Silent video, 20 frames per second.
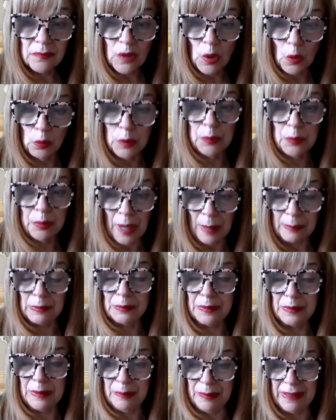would
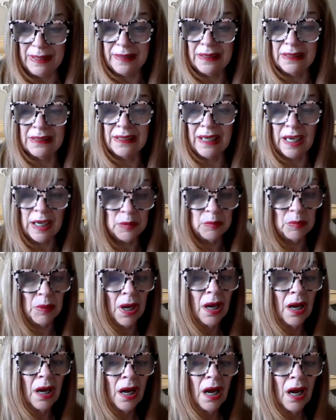probably be the name
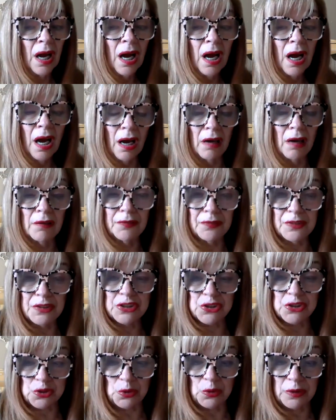of the
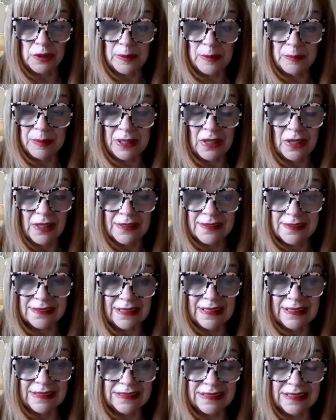story because
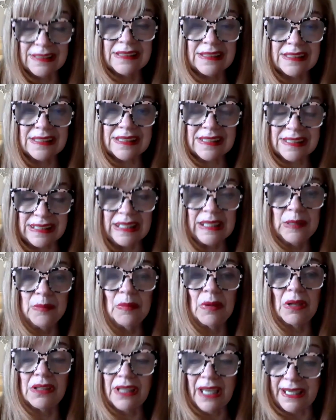it didn't
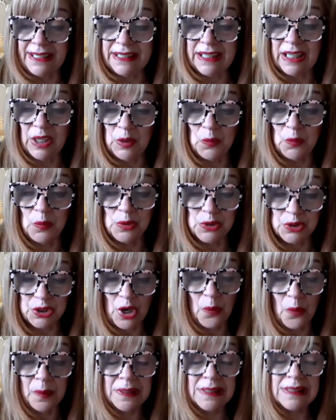seem like it was
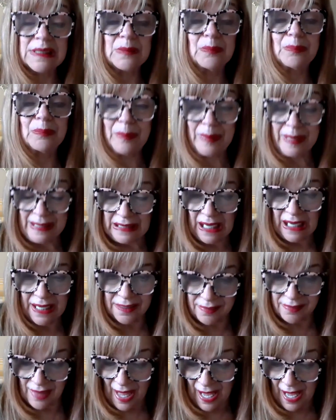going to be like
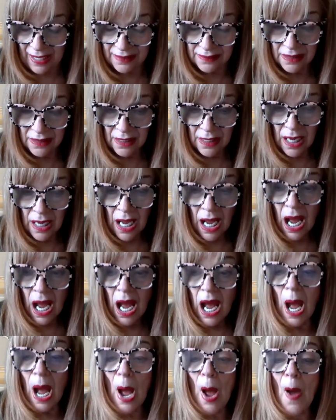that.
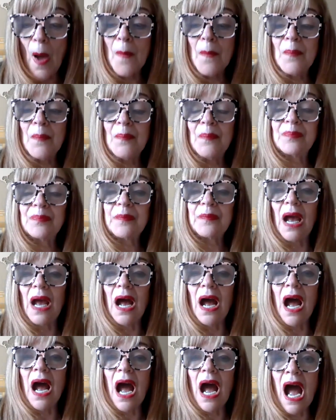
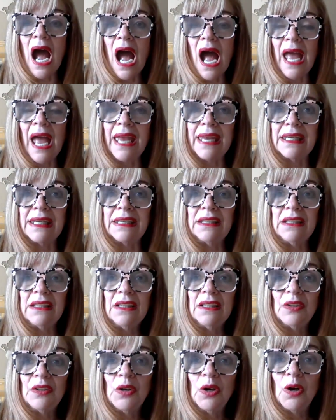I
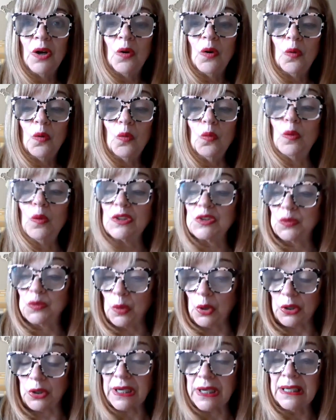was
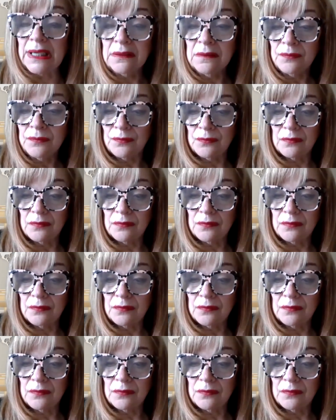working